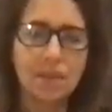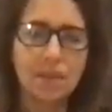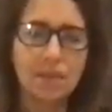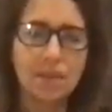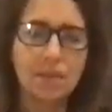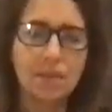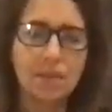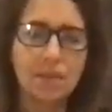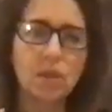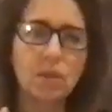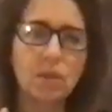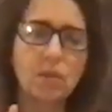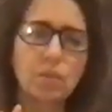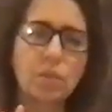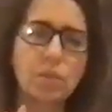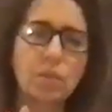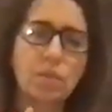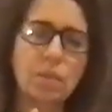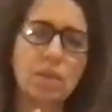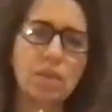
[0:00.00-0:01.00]
So it
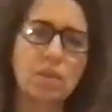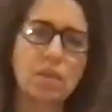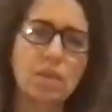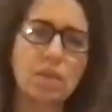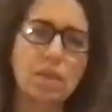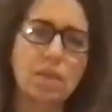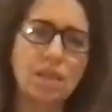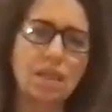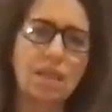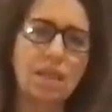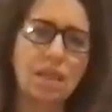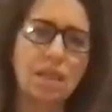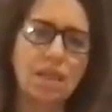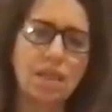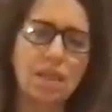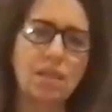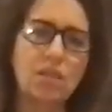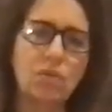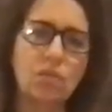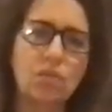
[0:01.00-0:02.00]
helps me to see
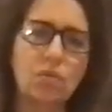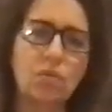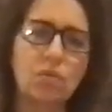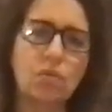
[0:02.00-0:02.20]
into the